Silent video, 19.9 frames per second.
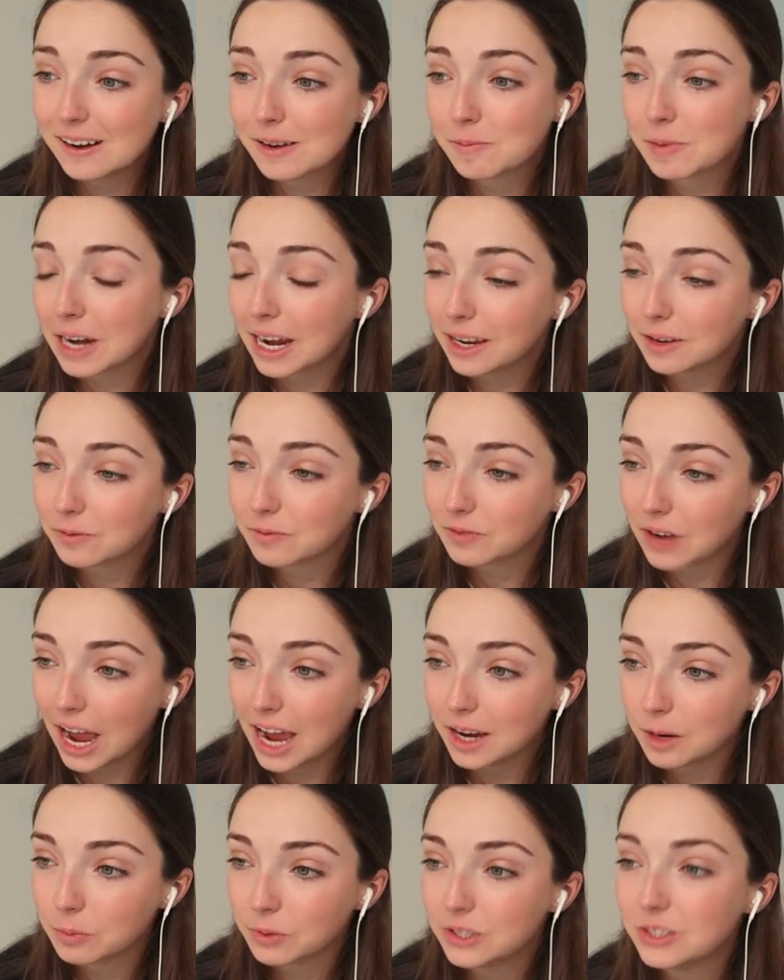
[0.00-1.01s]
Um, and I,
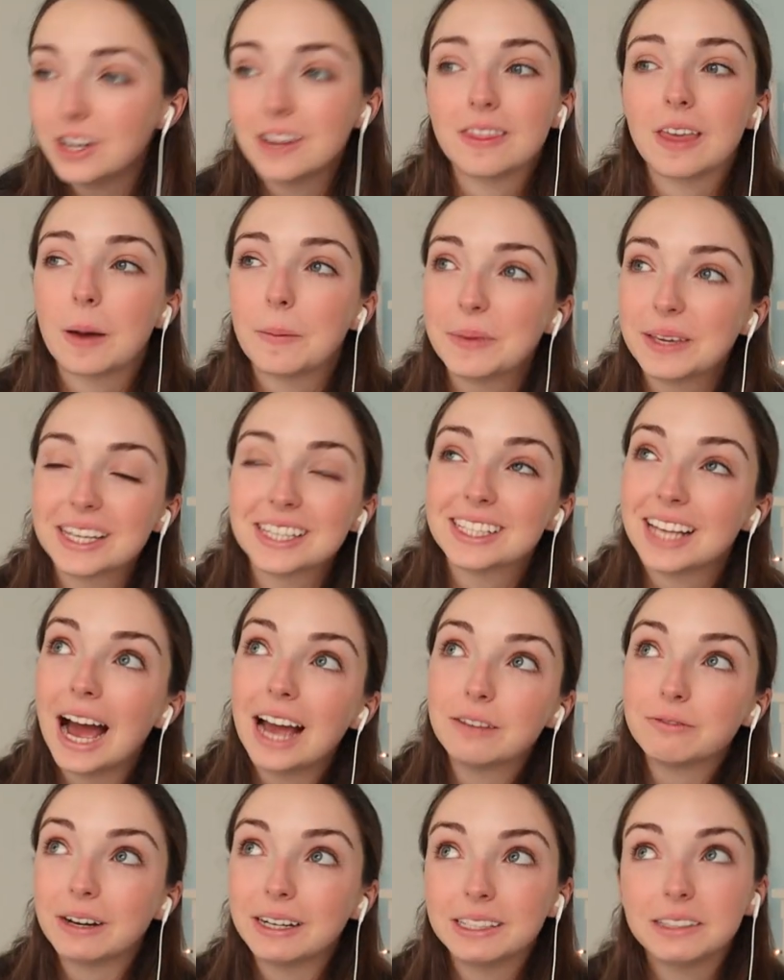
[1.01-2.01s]
I appreciate that, because
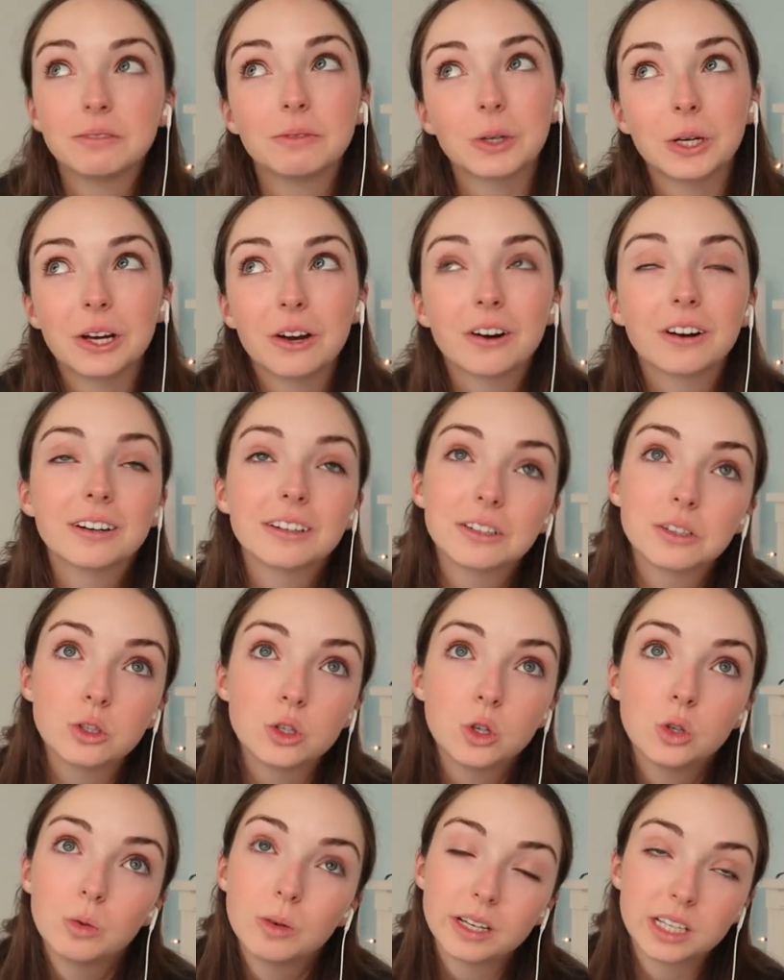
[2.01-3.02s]
I find it very hard
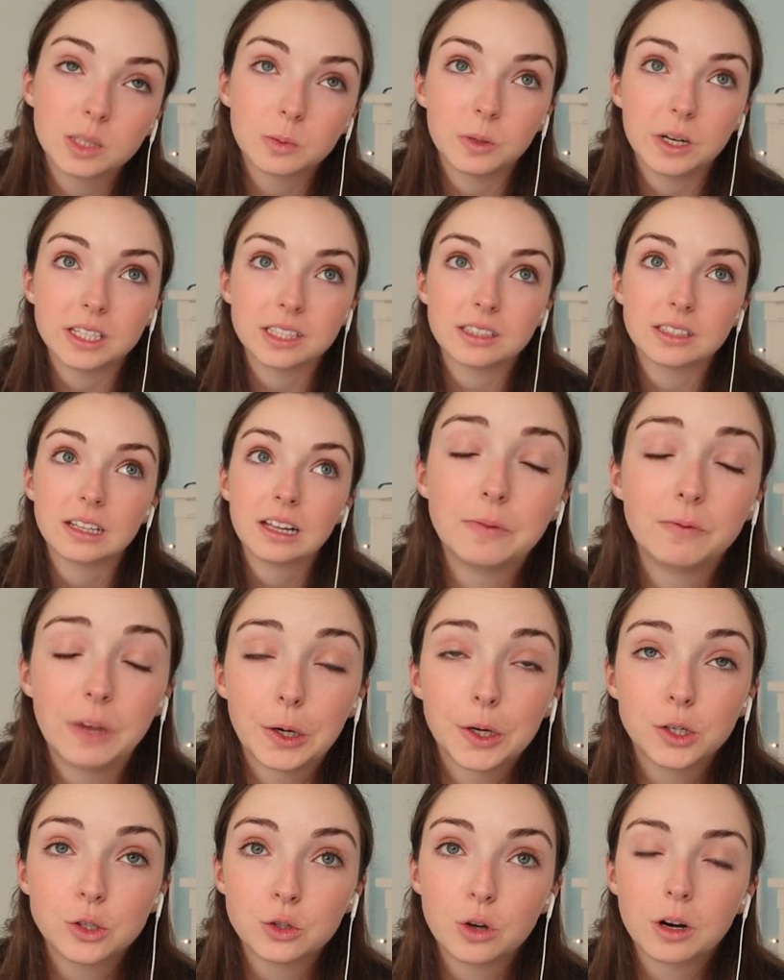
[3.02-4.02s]
to express
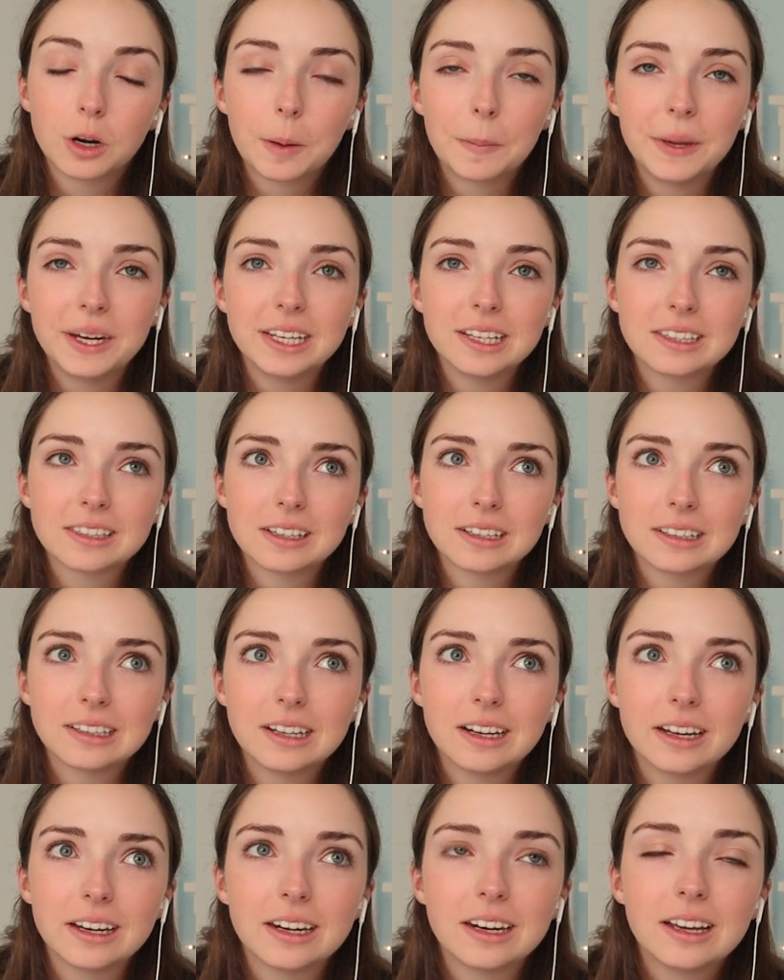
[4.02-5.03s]
very strong opinions
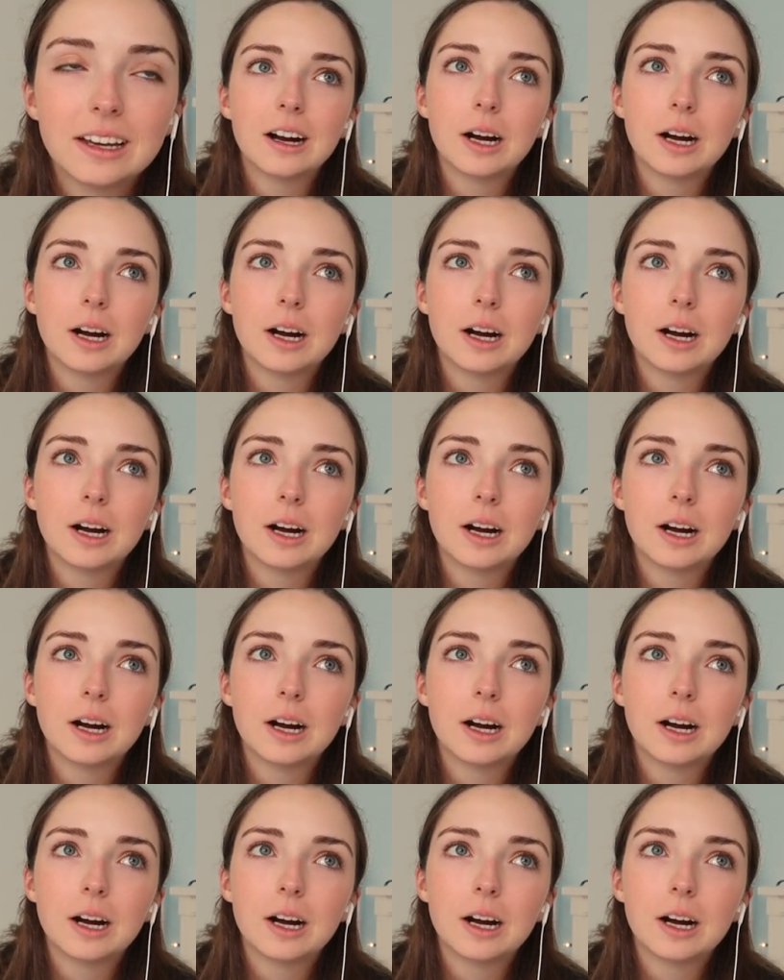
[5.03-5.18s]
online.